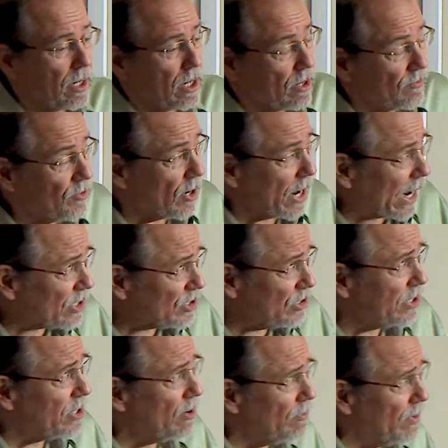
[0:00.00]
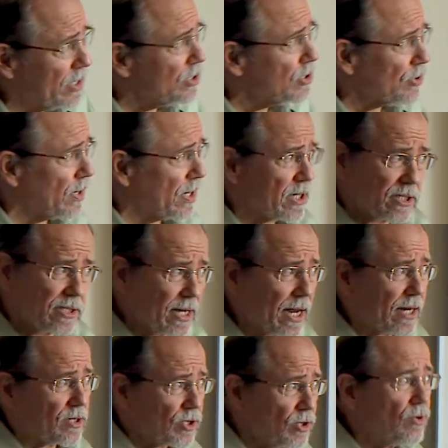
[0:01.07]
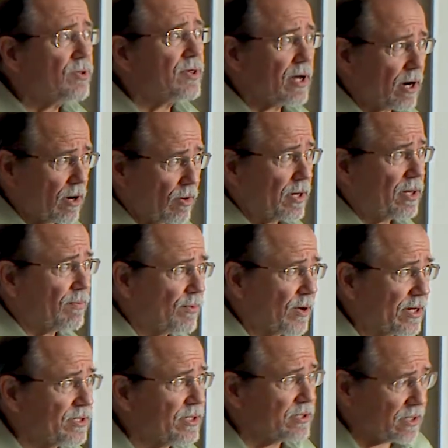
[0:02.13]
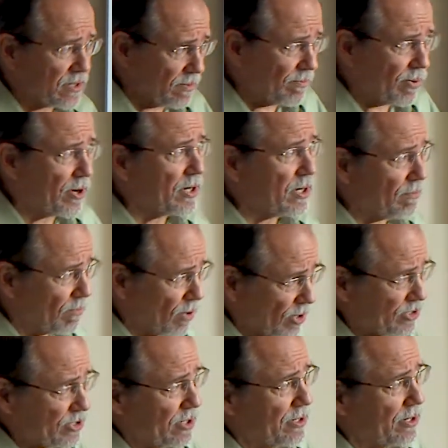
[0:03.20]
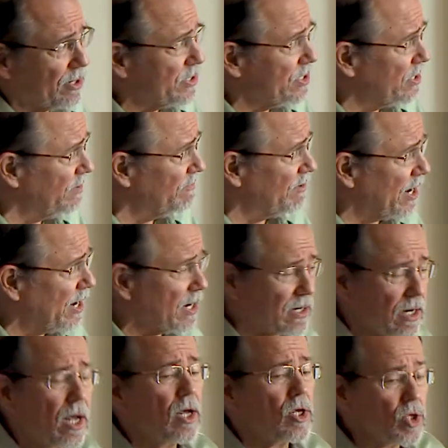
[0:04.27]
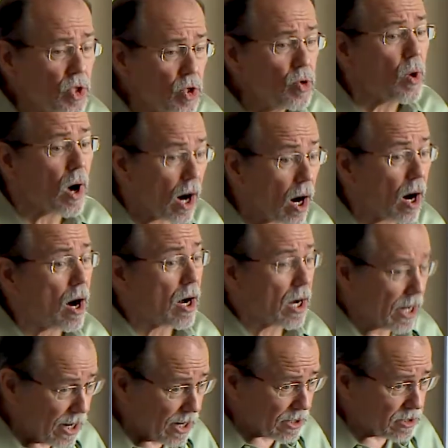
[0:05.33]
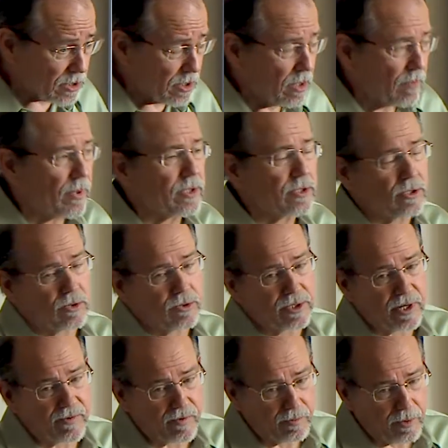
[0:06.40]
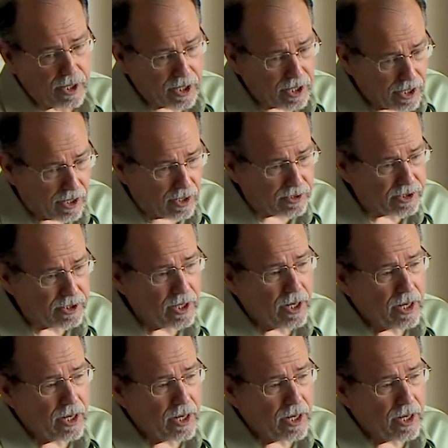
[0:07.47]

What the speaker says: If you actually go into it, it's not you there in the presence of the burning bush and there's the divine. You are it, but so is everybody else.